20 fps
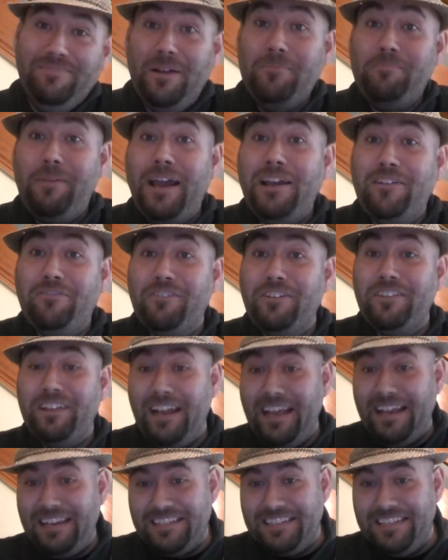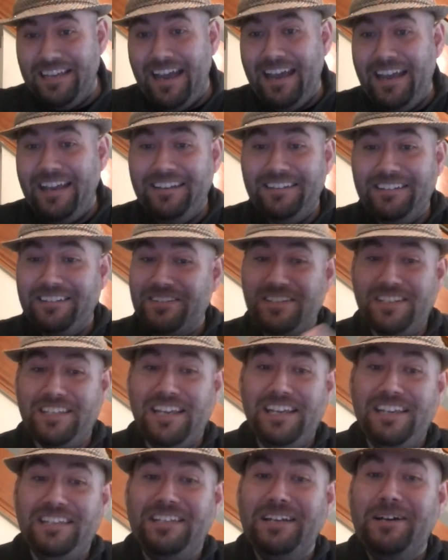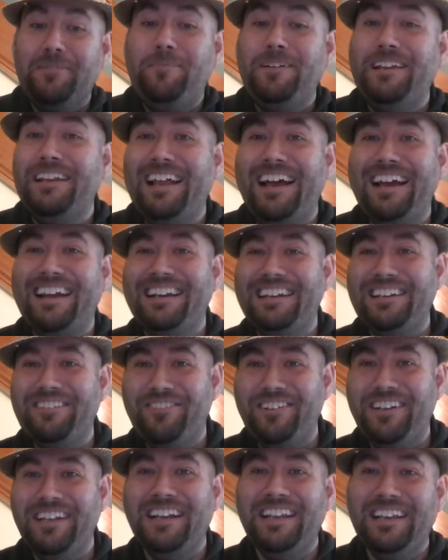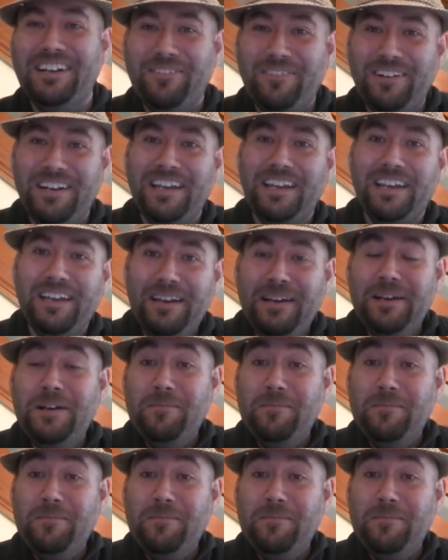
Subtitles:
paid for it the next day and seized up and in agony for nearly a week.